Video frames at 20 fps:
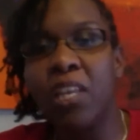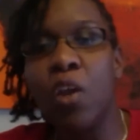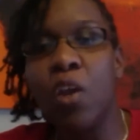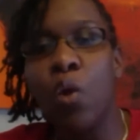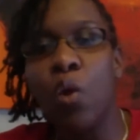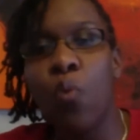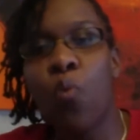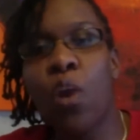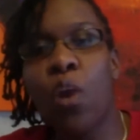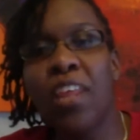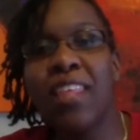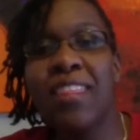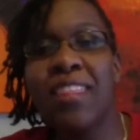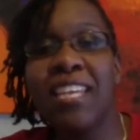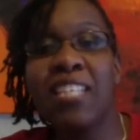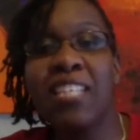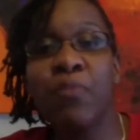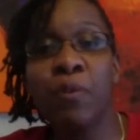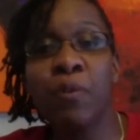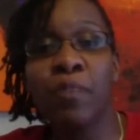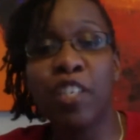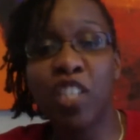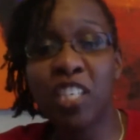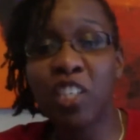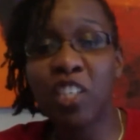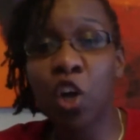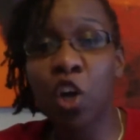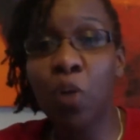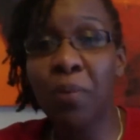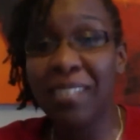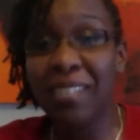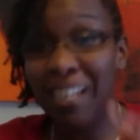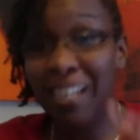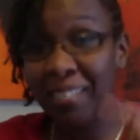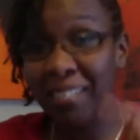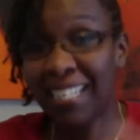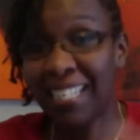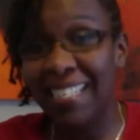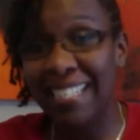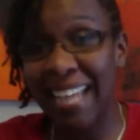One of the things that we just opened up
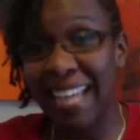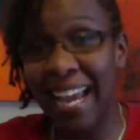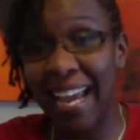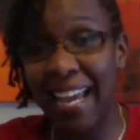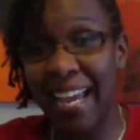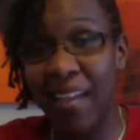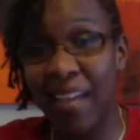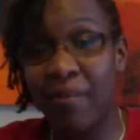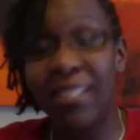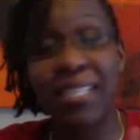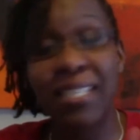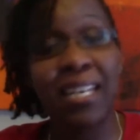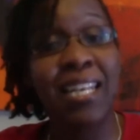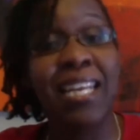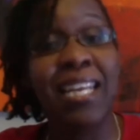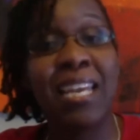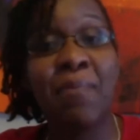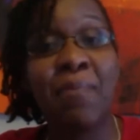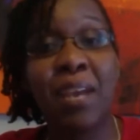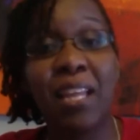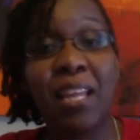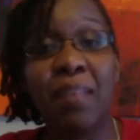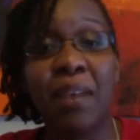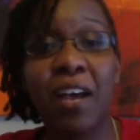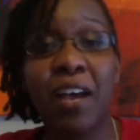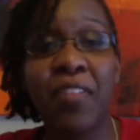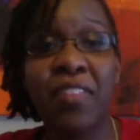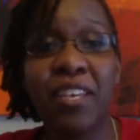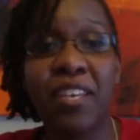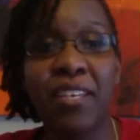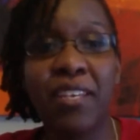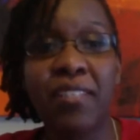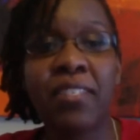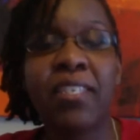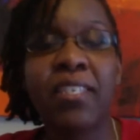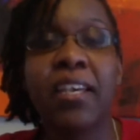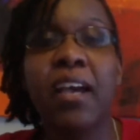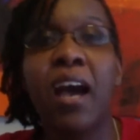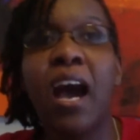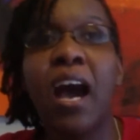today, and we sent an email about this,
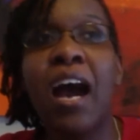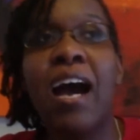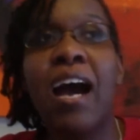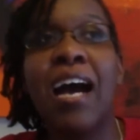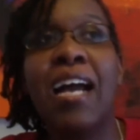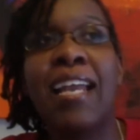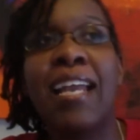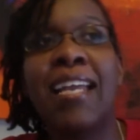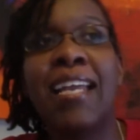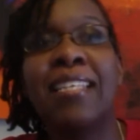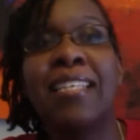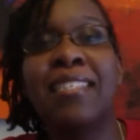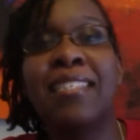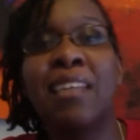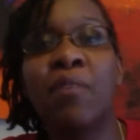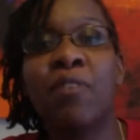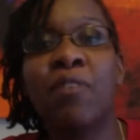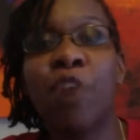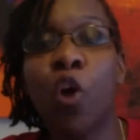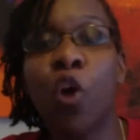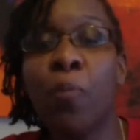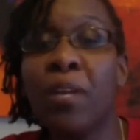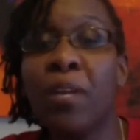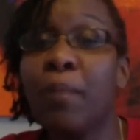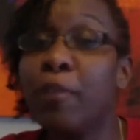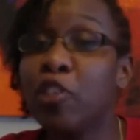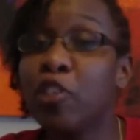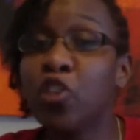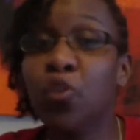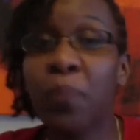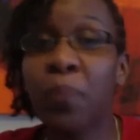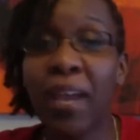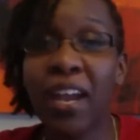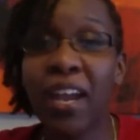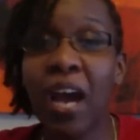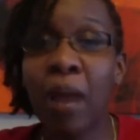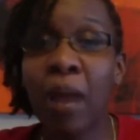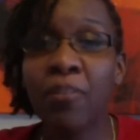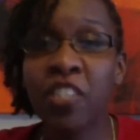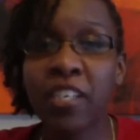is that we've opened up a 2-pay
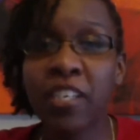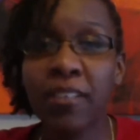option.